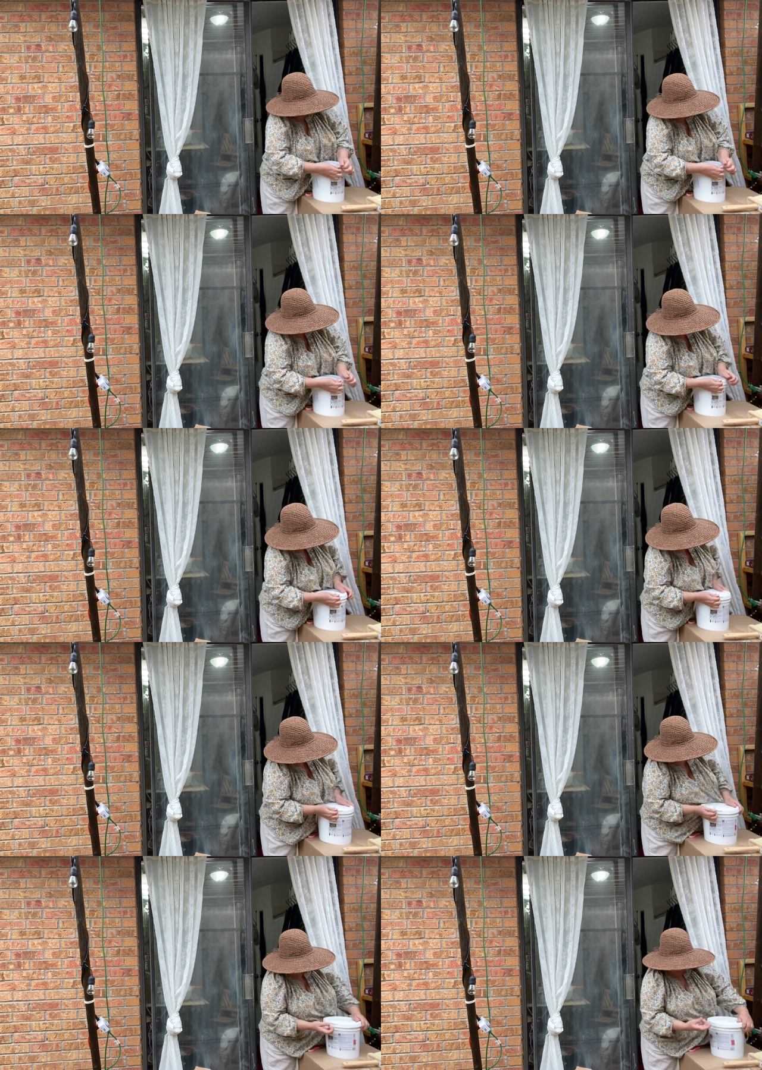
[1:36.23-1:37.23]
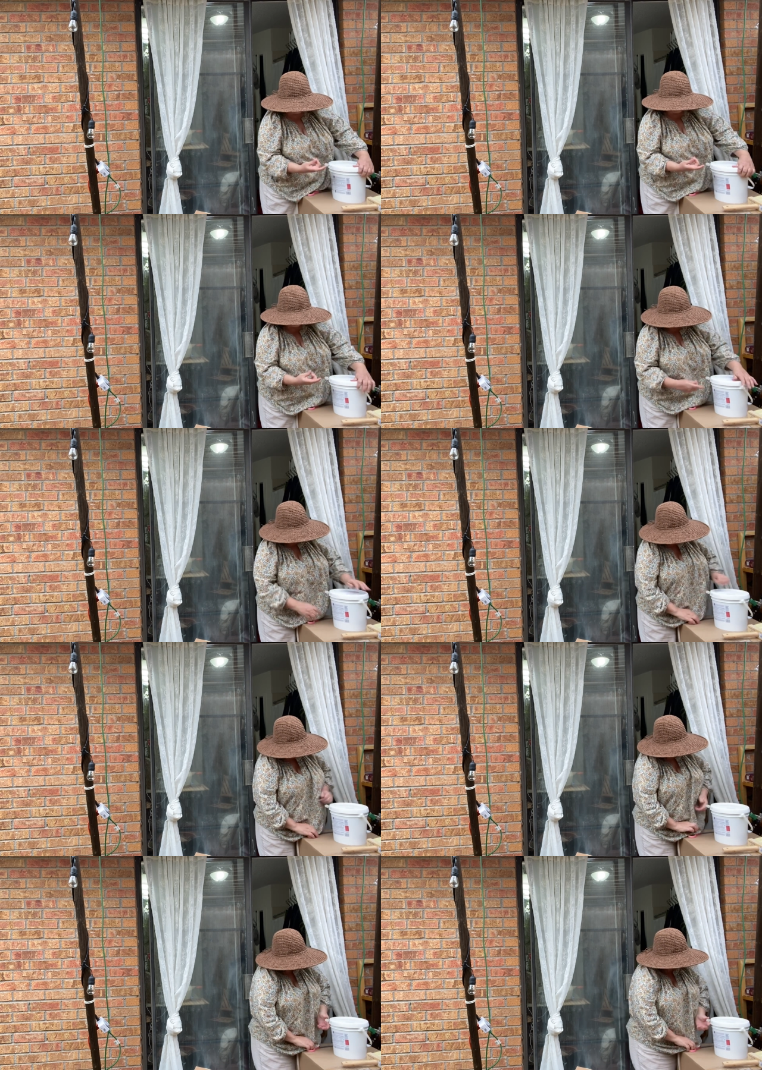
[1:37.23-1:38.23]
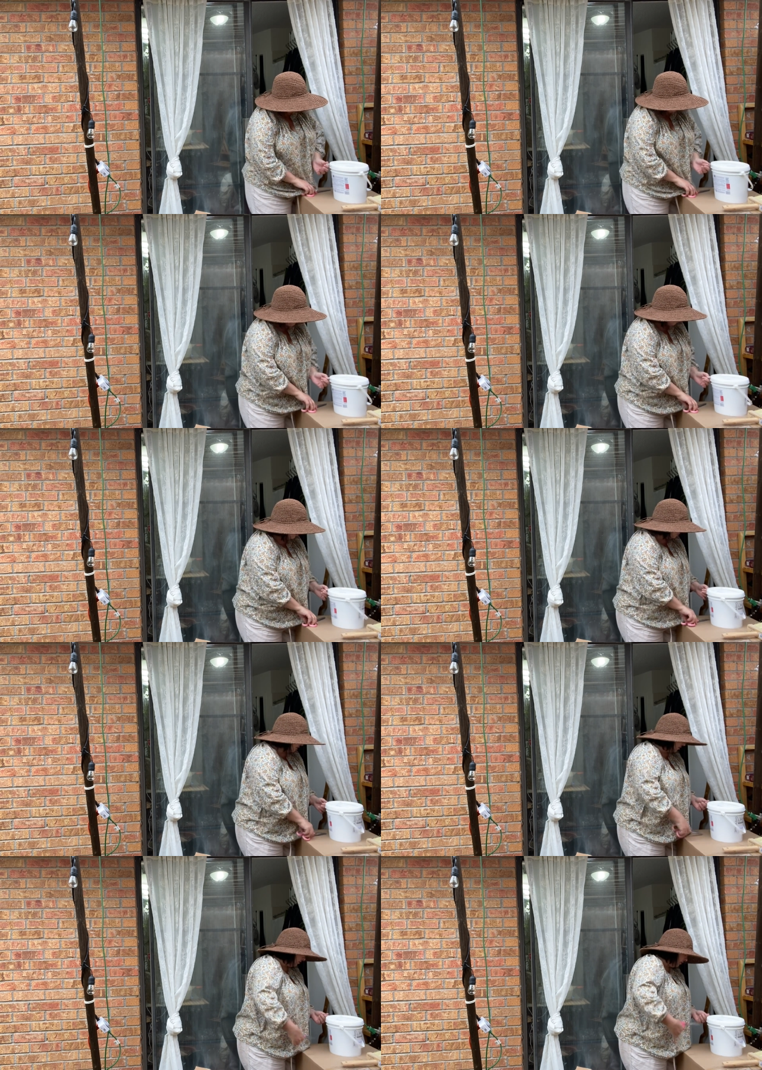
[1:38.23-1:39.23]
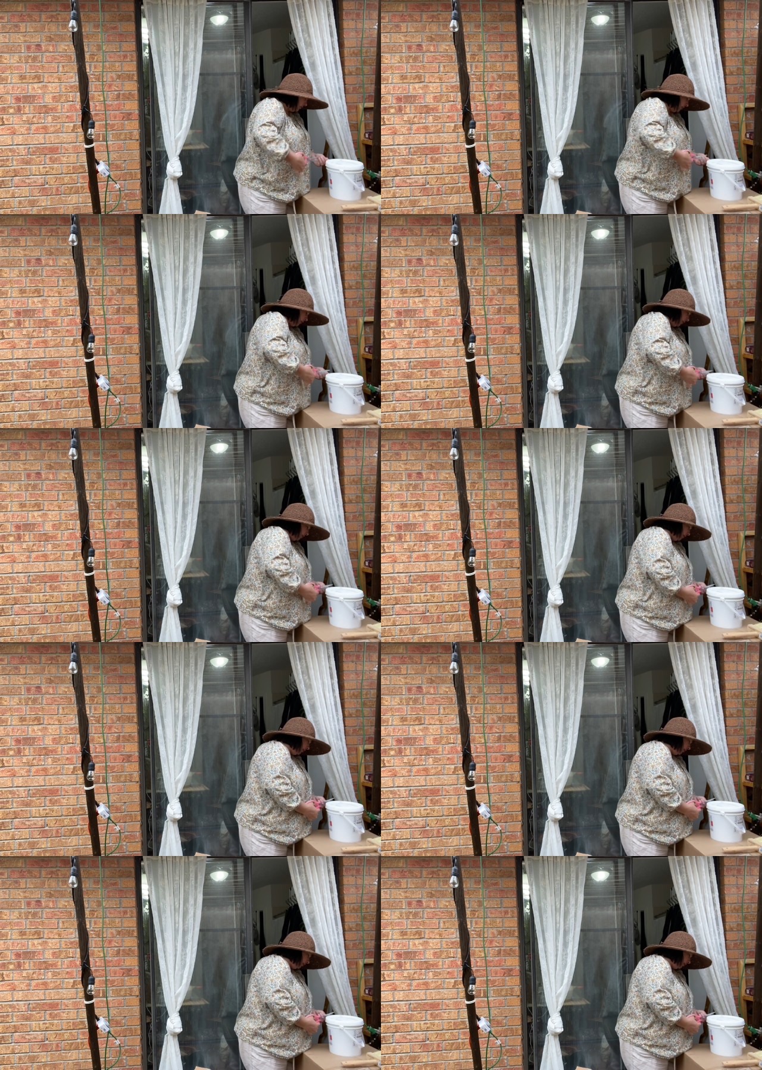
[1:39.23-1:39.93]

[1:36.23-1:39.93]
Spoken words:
No face is visible, so there are no lips to read.